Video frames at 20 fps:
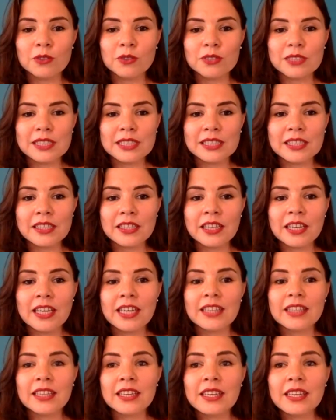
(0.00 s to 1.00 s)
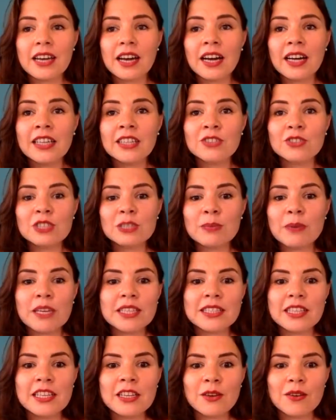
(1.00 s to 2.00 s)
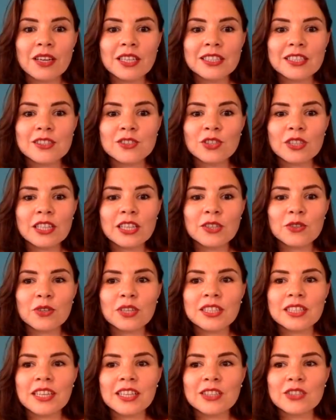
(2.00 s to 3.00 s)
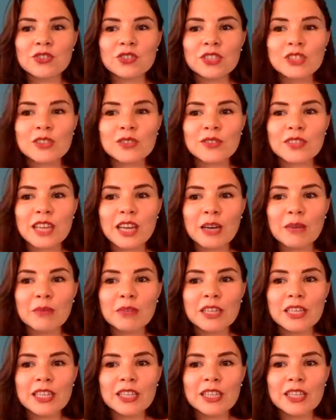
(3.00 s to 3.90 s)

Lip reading: You'll see they are in your space anyways. It's not like you can get rid of them.